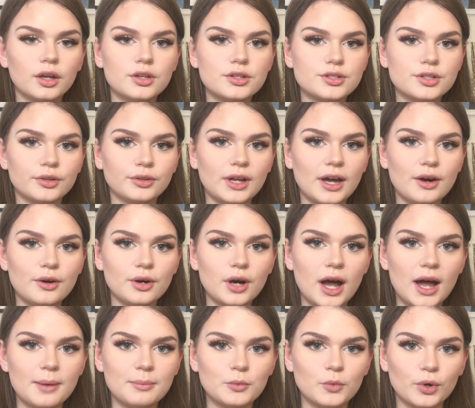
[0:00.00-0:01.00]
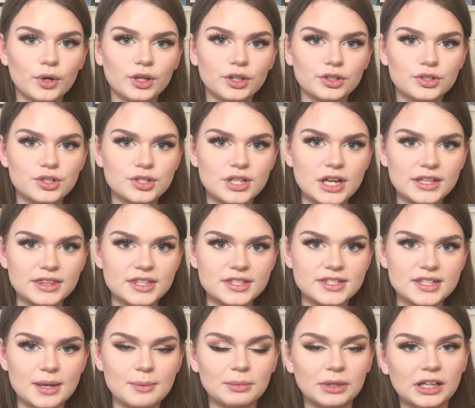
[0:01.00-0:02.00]
So now I'm going to take the
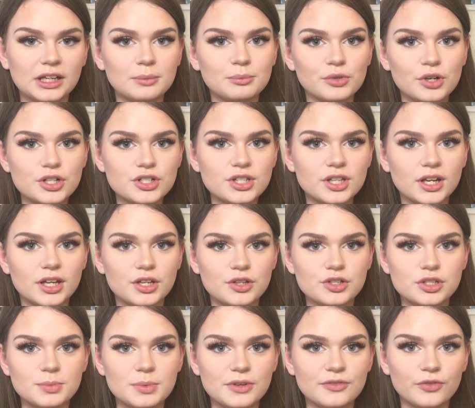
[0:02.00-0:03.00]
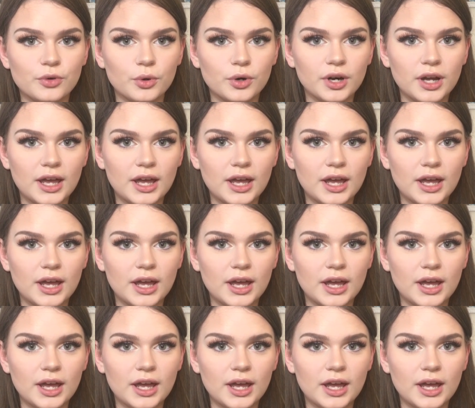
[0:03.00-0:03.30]
same blending brush that I used before,